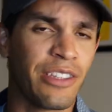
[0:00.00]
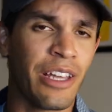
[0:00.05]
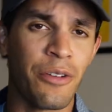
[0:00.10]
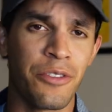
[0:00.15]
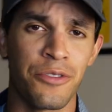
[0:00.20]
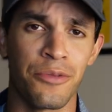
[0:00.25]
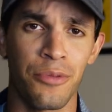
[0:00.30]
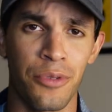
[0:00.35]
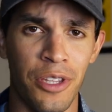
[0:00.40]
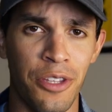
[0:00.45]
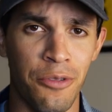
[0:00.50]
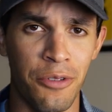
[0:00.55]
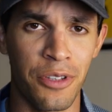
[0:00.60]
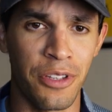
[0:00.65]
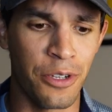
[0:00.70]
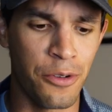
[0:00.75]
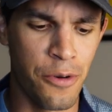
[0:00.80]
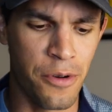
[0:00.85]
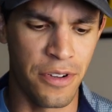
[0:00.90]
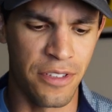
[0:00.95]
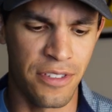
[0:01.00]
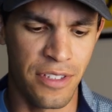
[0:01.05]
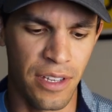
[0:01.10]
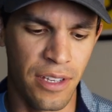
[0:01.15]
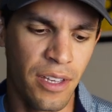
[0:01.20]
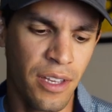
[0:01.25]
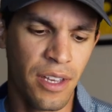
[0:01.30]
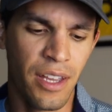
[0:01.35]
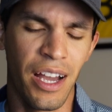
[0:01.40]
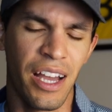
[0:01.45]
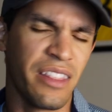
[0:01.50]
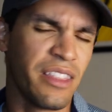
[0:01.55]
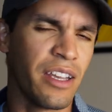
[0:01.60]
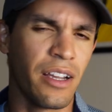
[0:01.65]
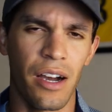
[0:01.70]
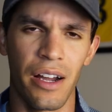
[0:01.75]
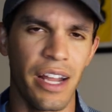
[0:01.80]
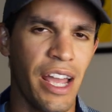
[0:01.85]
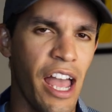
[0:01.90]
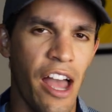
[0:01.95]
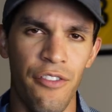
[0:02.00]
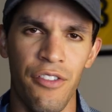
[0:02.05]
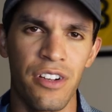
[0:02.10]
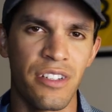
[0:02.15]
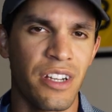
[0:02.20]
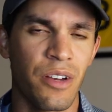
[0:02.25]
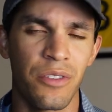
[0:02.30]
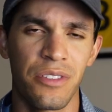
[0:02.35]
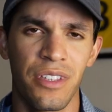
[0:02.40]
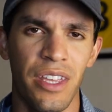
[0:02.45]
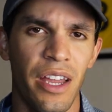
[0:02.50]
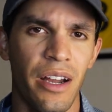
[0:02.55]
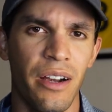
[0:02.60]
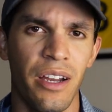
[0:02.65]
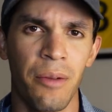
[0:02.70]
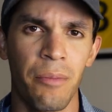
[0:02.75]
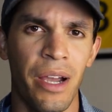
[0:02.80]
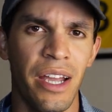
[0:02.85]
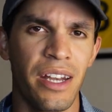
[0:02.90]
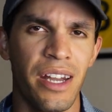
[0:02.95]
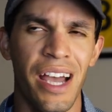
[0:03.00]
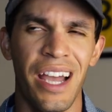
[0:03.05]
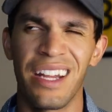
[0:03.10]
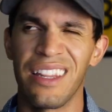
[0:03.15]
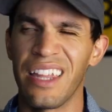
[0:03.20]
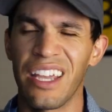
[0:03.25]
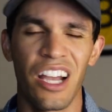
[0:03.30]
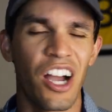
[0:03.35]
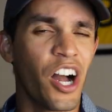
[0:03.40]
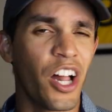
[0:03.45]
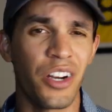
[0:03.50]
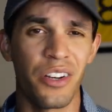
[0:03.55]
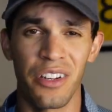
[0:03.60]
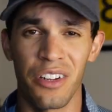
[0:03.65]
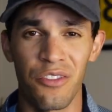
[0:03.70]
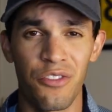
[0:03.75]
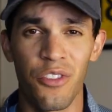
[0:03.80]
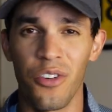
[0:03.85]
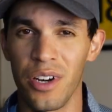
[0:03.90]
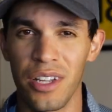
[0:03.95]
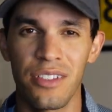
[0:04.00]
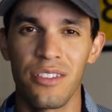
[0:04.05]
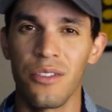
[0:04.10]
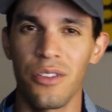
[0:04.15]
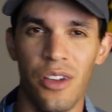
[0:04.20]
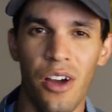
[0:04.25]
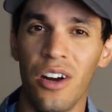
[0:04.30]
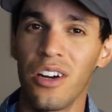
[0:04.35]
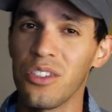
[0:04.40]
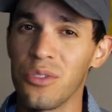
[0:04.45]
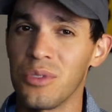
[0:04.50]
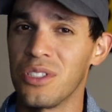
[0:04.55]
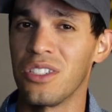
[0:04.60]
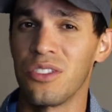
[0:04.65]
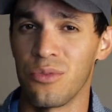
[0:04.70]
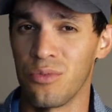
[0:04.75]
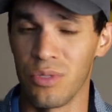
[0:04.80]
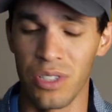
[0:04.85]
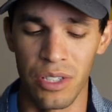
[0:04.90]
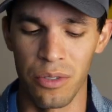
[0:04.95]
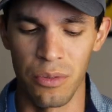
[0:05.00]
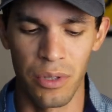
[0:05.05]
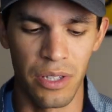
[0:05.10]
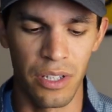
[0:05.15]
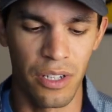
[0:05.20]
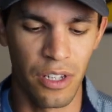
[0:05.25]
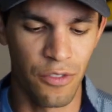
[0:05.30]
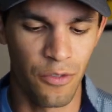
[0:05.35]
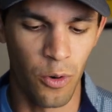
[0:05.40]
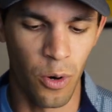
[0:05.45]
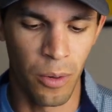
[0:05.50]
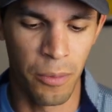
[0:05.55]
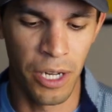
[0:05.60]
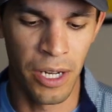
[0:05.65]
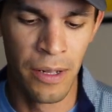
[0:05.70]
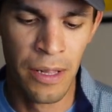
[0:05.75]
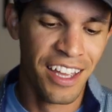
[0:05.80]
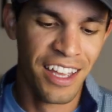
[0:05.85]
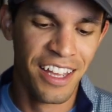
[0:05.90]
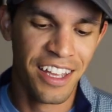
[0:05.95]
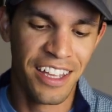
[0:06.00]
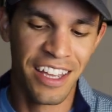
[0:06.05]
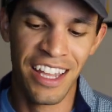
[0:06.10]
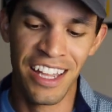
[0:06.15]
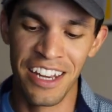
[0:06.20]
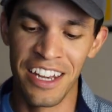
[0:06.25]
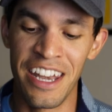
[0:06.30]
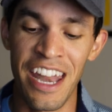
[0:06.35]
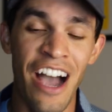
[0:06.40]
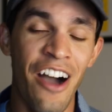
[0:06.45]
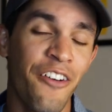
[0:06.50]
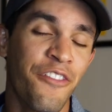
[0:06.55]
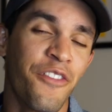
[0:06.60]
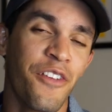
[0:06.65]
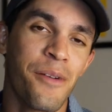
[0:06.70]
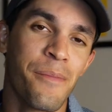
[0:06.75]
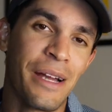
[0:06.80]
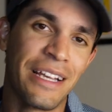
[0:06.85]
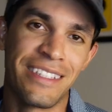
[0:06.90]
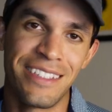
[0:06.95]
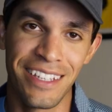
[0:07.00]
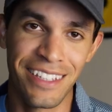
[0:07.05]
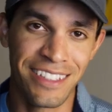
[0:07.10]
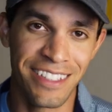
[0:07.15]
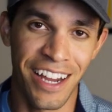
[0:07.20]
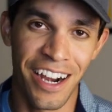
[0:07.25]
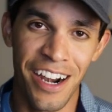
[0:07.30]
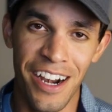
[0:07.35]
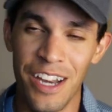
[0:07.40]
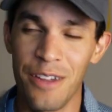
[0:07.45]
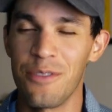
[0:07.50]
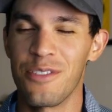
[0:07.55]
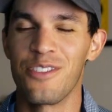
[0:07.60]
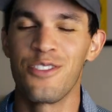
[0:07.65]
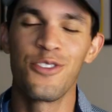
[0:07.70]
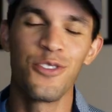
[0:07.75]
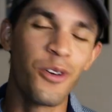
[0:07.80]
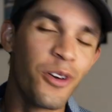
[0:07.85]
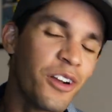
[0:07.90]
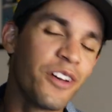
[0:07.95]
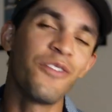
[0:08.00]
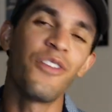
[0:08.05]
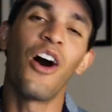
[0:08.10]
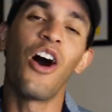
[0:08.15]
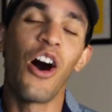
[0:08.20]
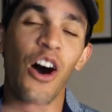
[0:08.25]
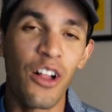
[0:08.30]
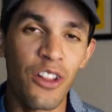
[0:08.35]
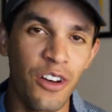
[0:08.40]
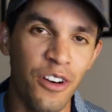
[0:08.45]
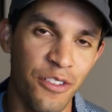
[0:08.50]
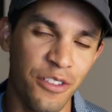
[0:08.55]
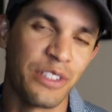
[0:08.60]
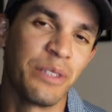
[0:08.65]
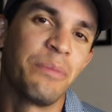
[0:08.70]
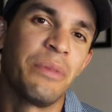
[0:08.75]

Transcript: that was really, really cool to see. I think on average, I was carrying my 9 like 142 yards, which is really, really good for me. Now for my 6-iron, it was sort of all over the